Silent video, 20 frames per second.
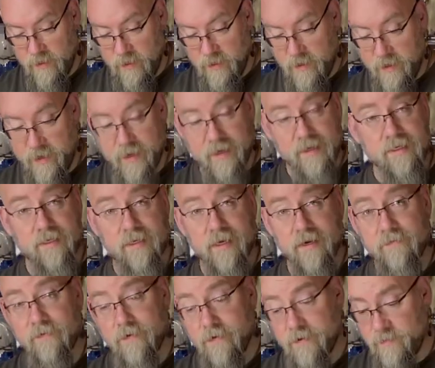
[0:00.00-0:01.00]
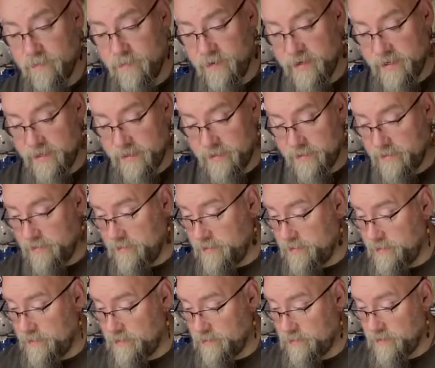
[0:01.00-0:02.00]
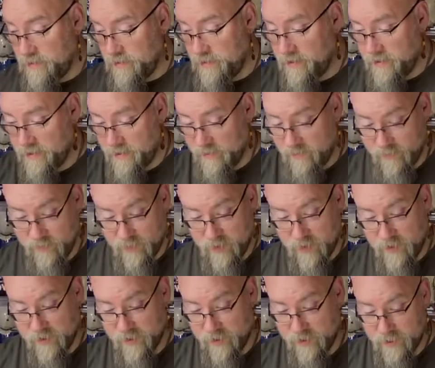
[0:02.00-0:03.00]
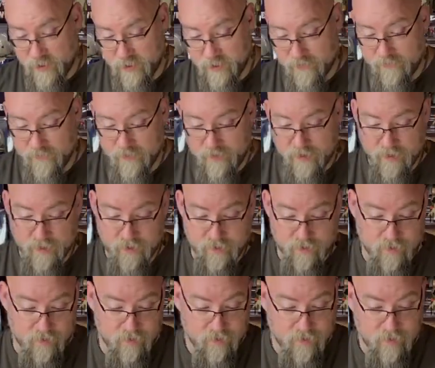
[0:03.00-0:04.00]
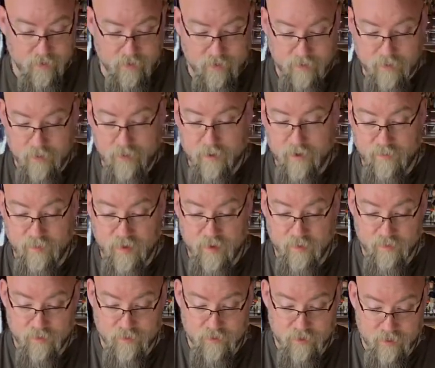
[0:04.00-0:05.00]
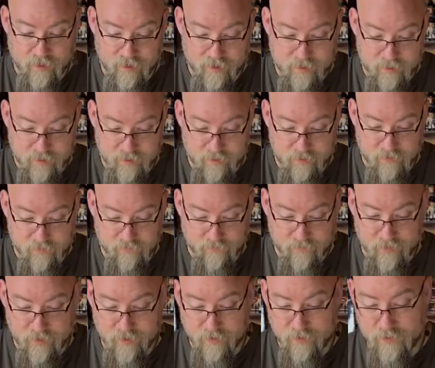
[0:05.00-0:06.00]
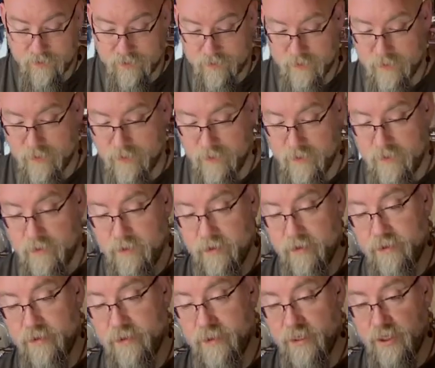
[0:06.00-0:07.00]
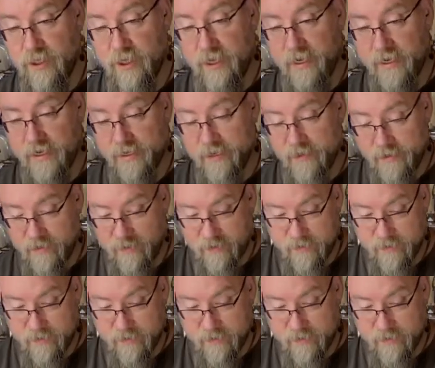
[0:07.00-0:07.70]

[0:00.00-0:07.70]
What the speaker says: Again, save all the bits, because that's where you put all your stuff together. A lot of people will try to sell their figures. Here's the jacket.